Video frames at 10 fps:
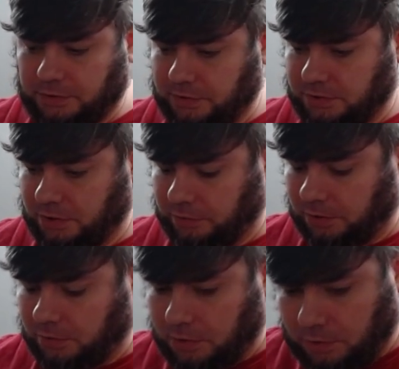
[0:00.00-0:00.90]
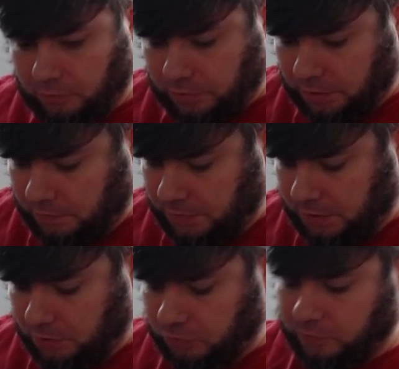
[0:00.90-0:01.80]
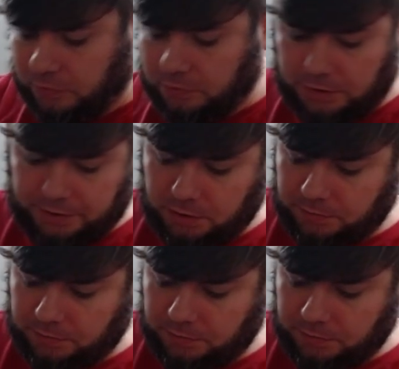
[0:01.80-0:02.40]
The token could really be useful later,